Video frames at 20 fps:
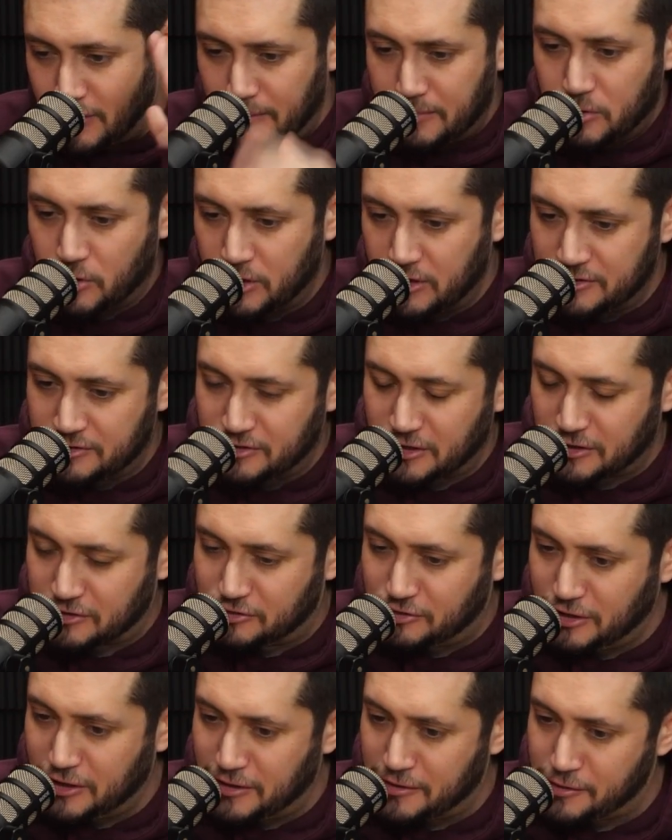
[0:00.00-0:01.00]
February
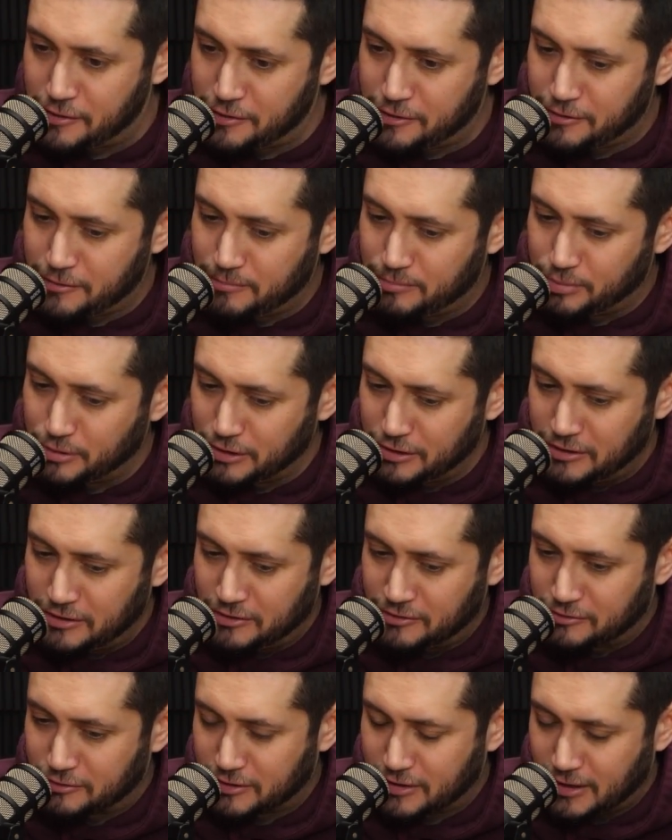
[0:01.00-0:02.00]
16th,
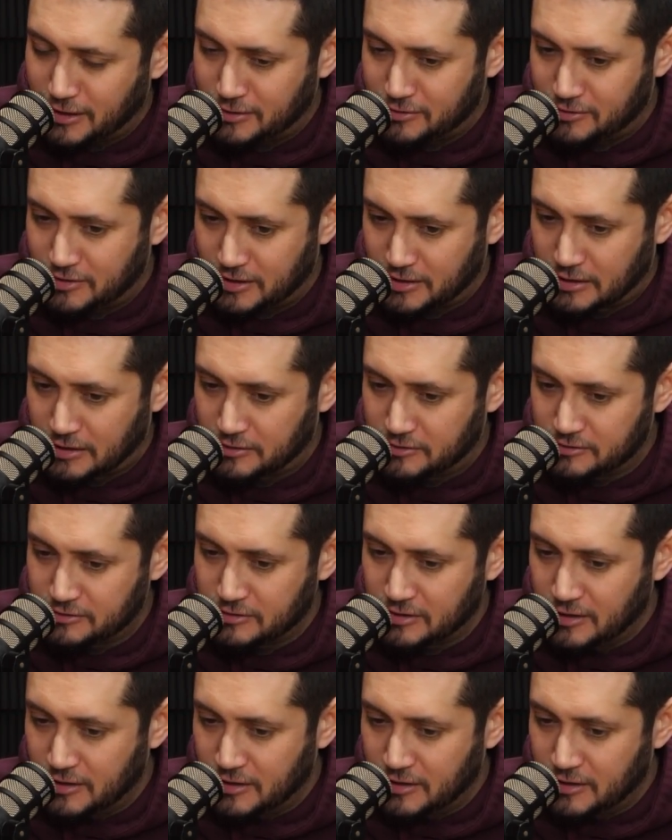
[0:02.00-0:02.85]
please get tickets.